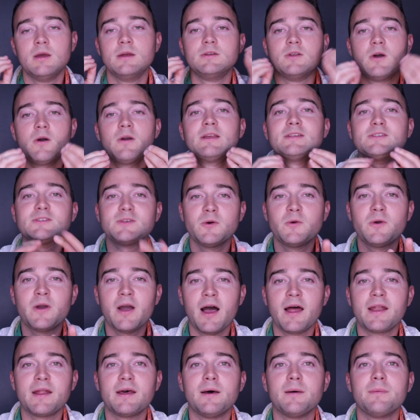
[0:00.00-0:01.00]
don't get so
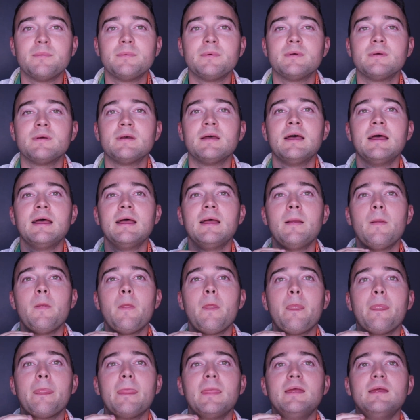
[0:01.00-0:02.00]
caught up
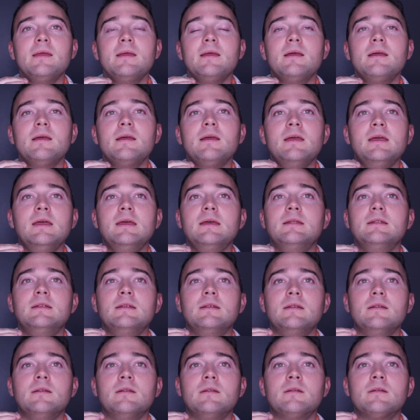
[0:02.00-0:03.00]

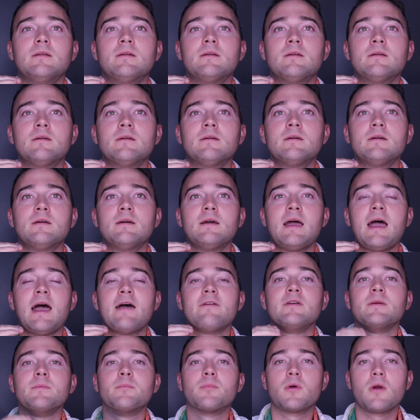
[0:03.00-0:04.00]
in
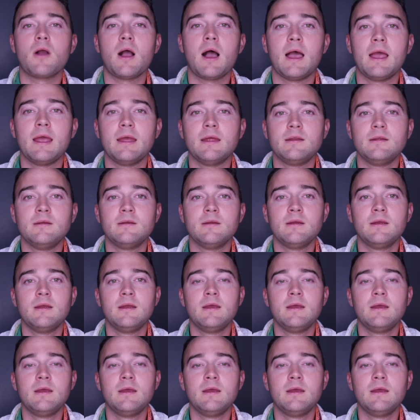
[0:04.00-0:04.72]
having pride